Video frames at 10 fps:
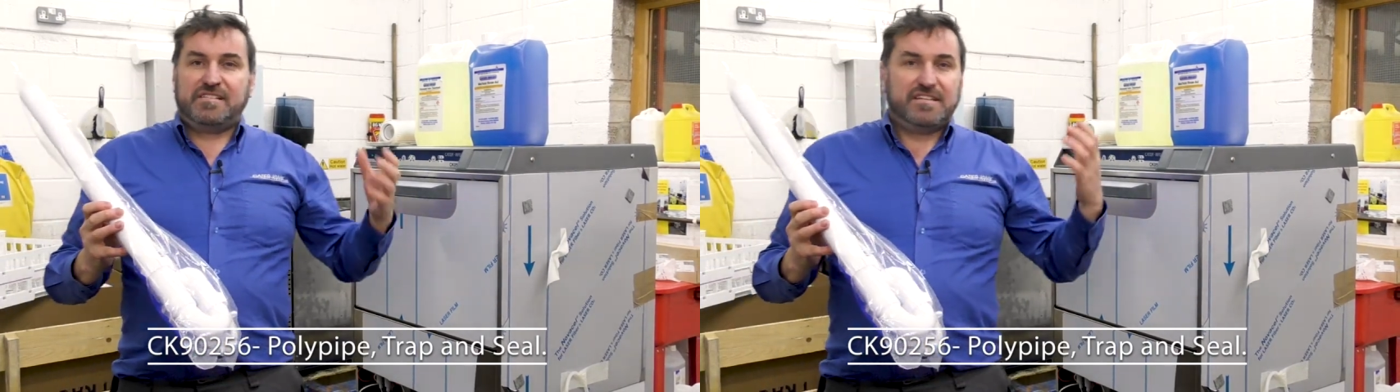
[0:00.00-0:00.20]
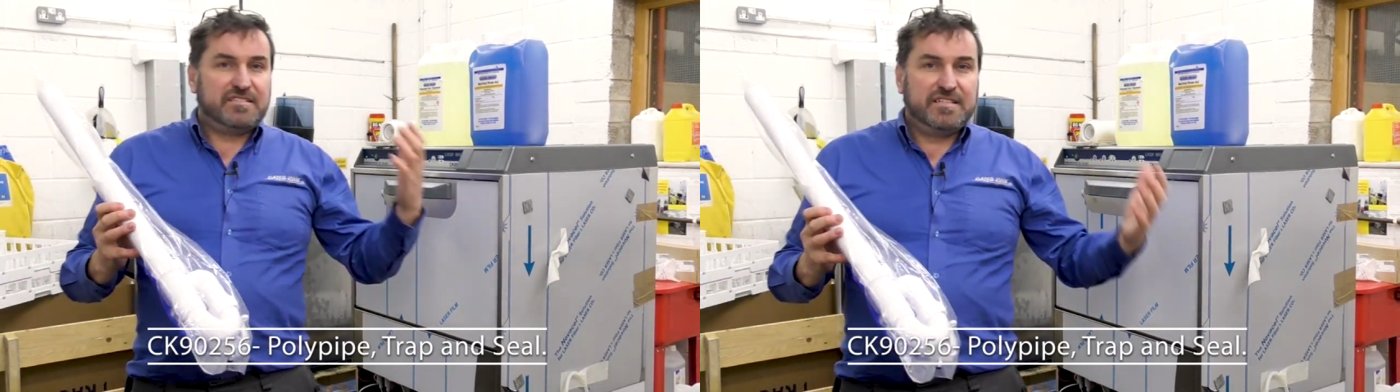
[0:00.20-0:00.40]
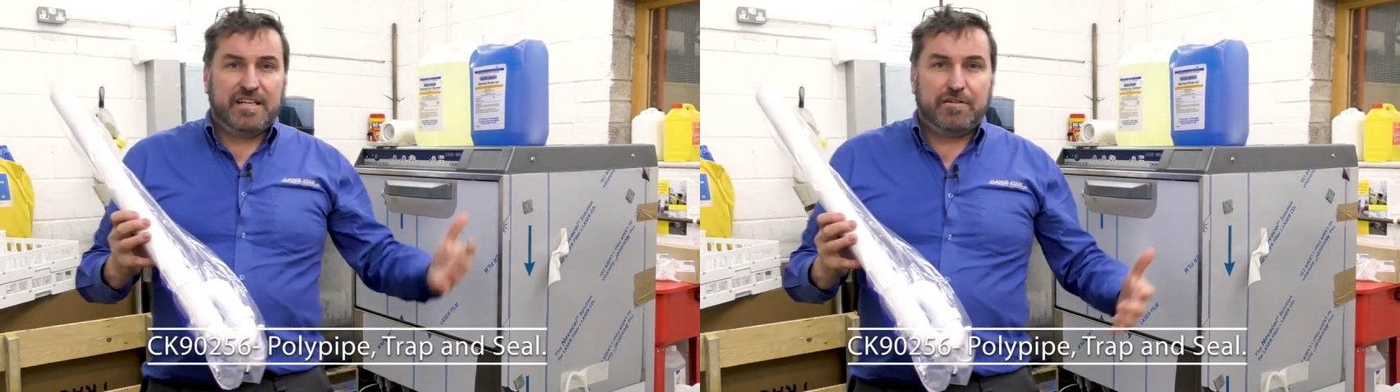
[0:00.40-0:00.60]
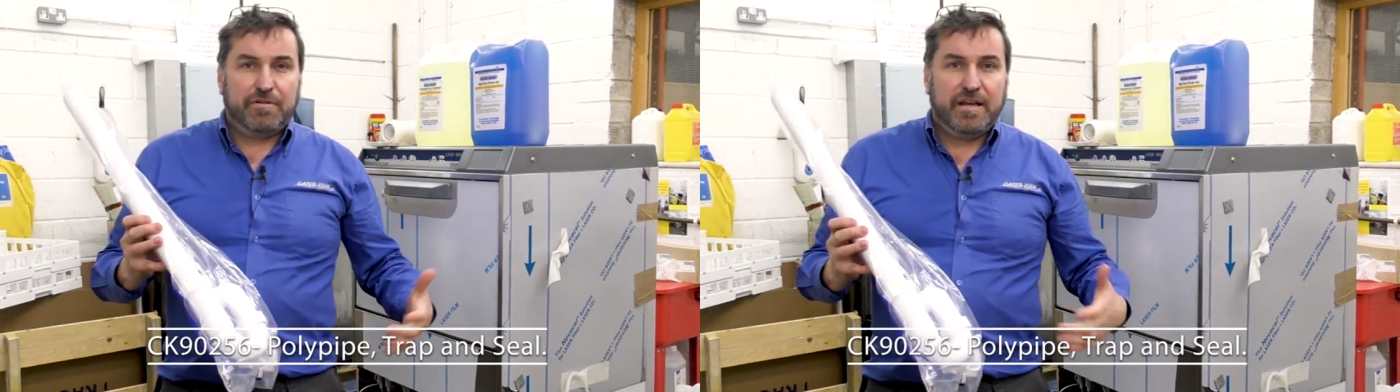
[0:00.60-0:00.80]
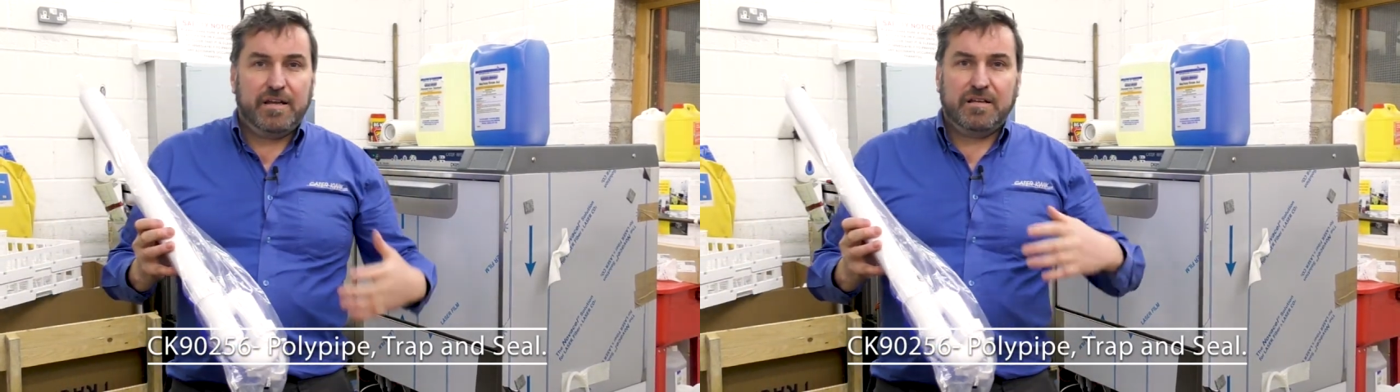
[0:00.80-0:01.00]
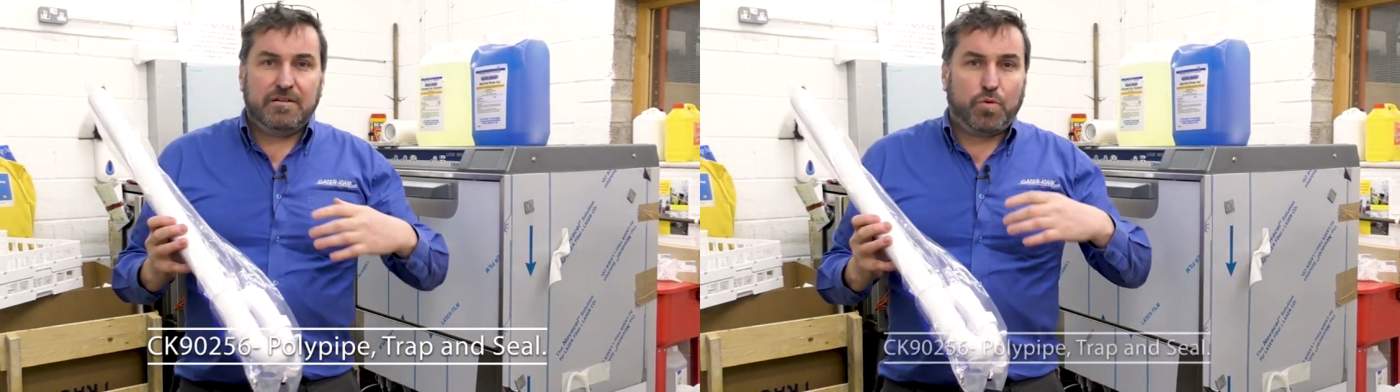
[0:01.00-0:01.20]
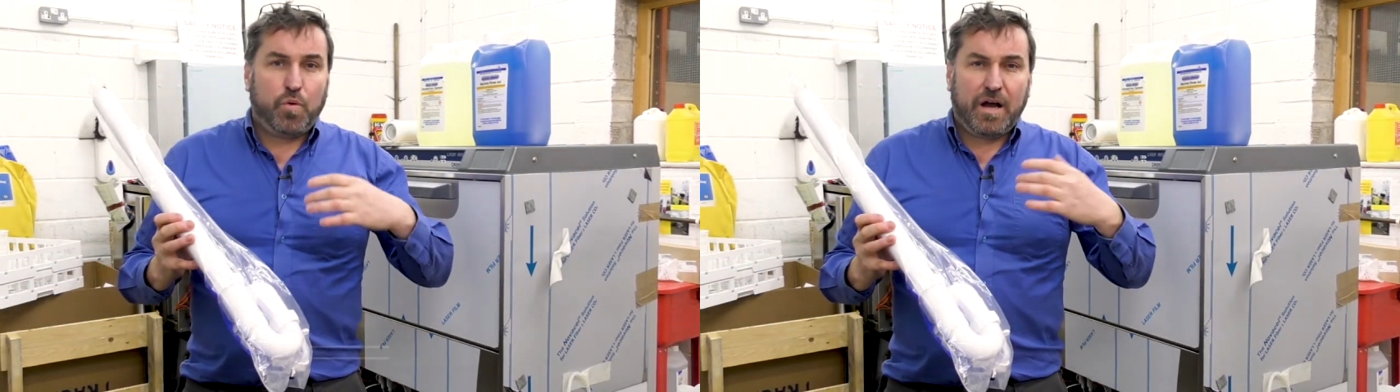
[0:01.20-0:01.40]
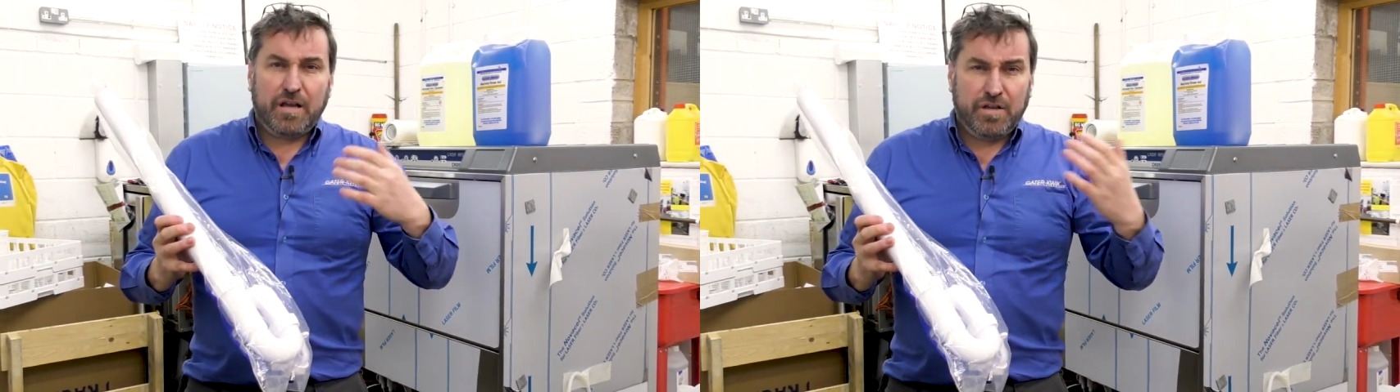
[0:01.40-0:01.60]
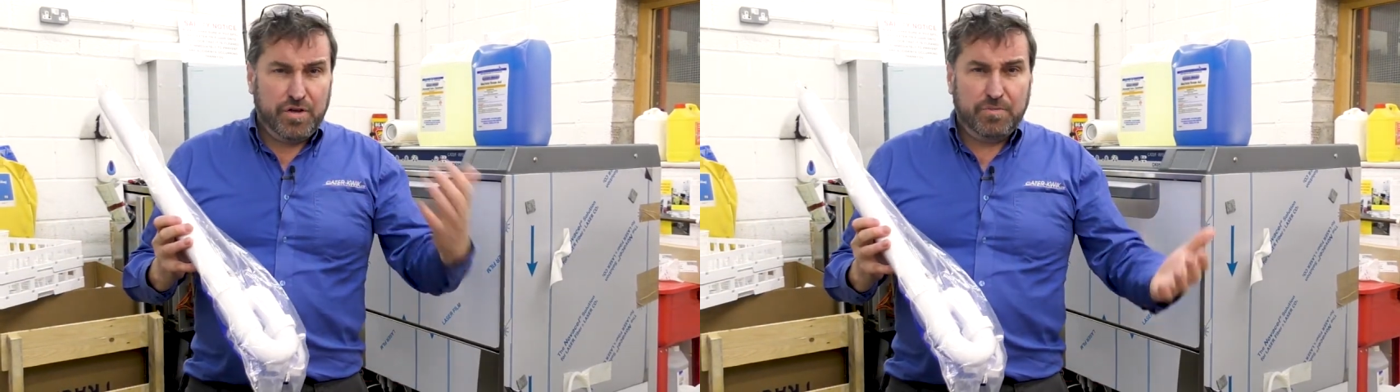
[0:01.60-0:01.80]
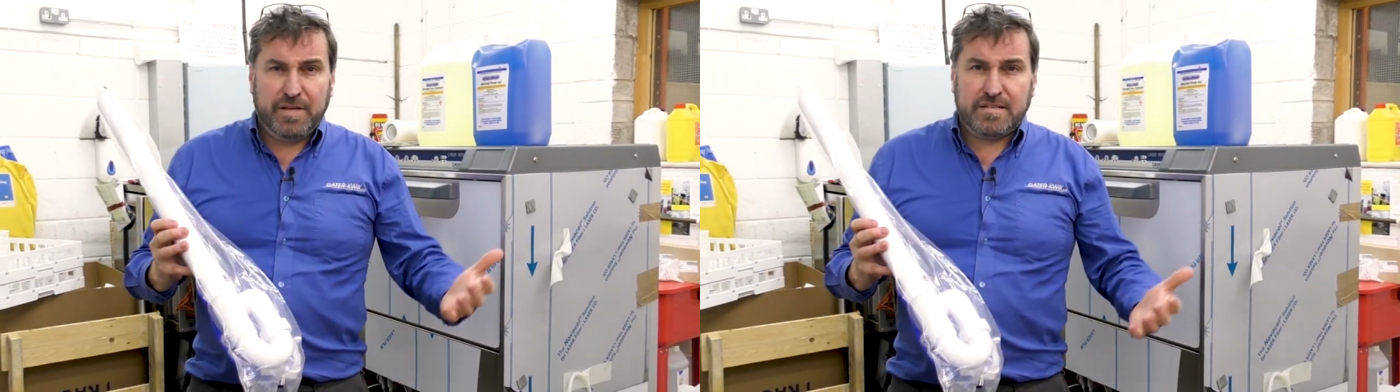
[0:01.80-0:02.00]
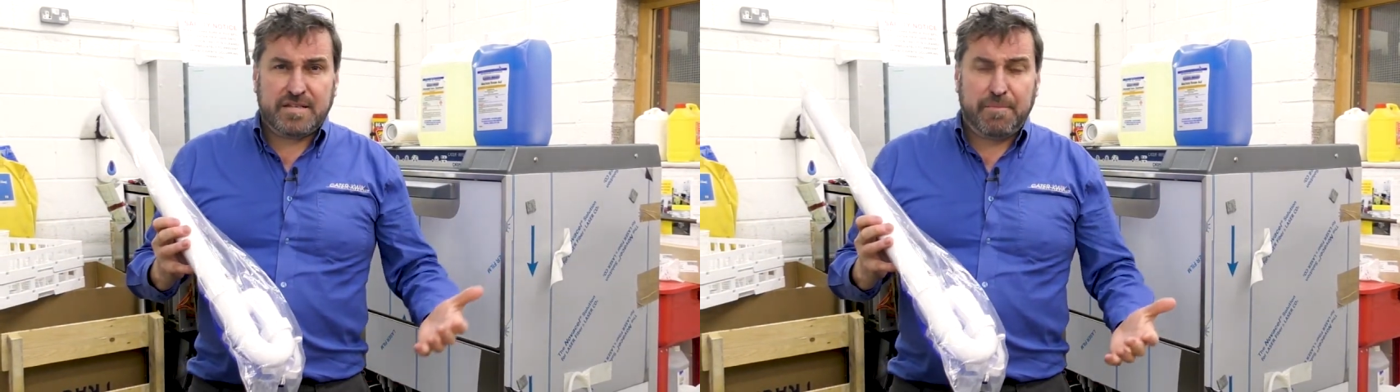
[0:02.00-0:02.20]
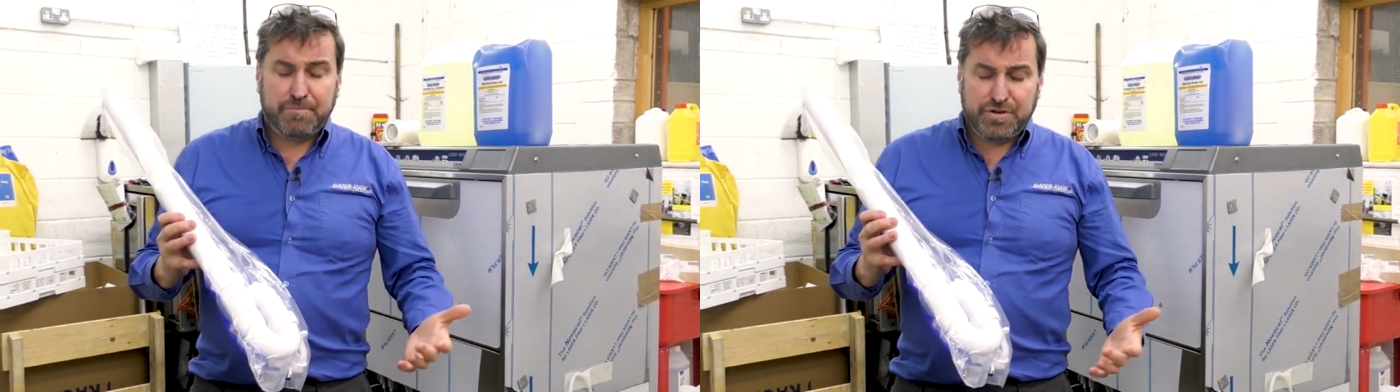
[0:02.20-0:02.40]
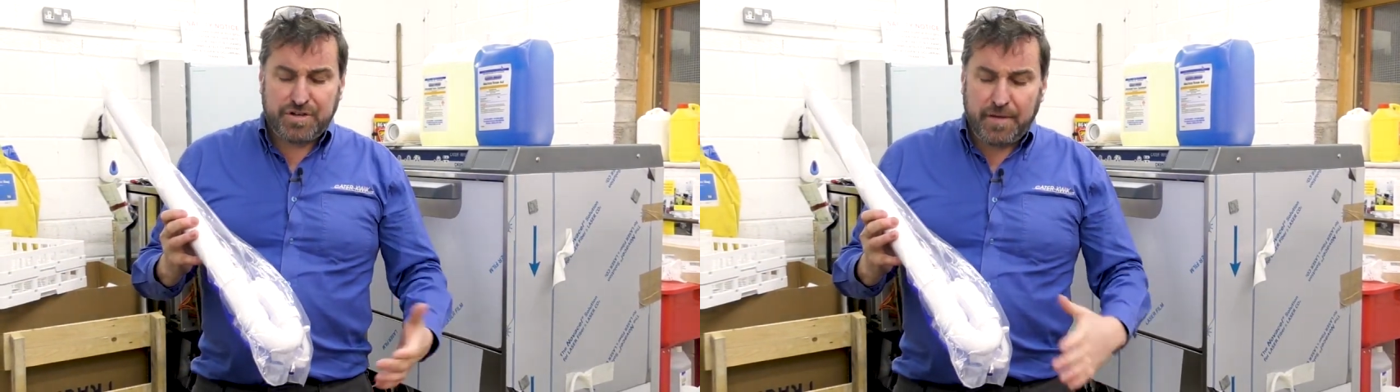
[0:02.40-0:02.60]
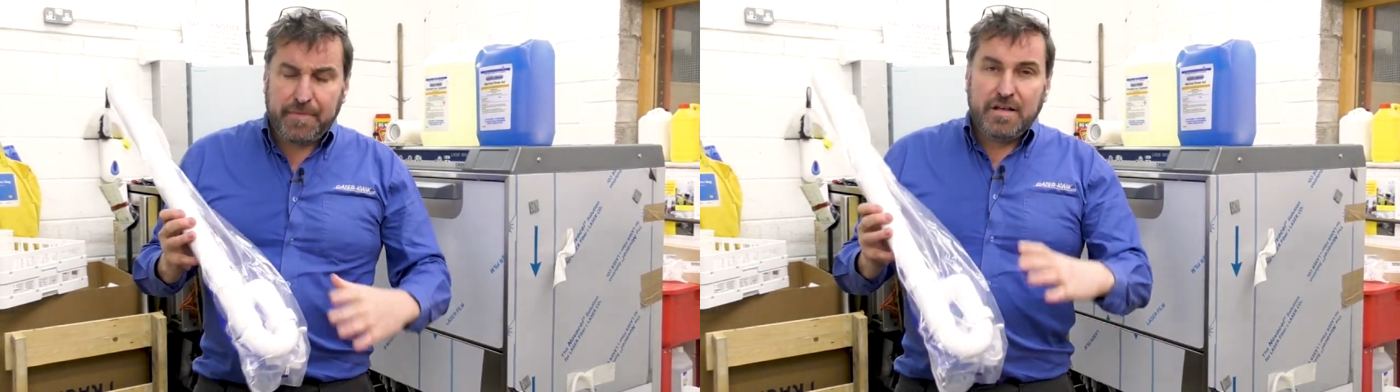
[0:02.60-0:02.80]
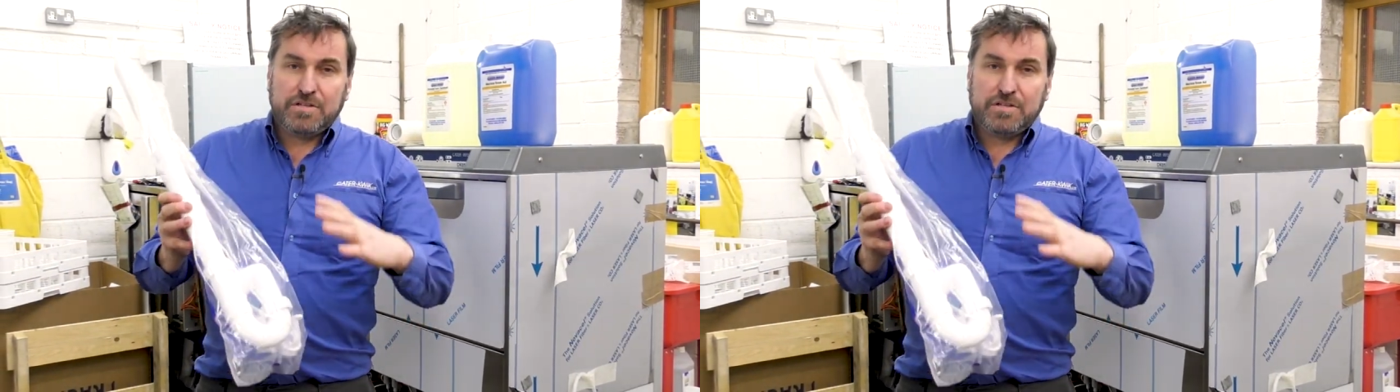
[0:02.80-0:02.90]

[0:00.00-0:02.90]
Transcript: 60-degree, quite humid temperature.